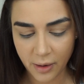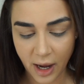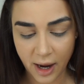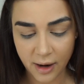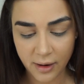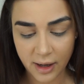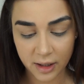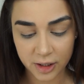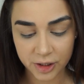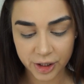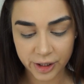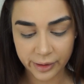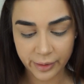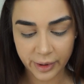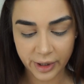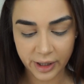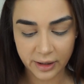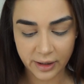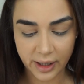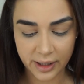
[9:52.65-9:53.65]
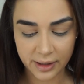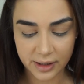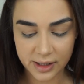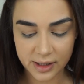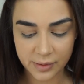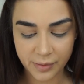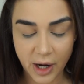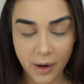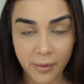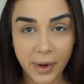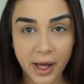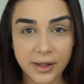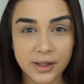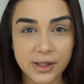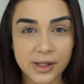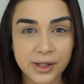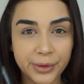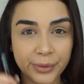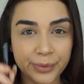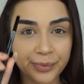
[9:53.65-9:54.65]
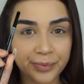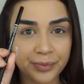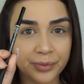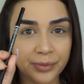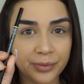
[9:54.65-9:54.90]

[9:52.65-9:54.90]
I actually really like this brow pencil.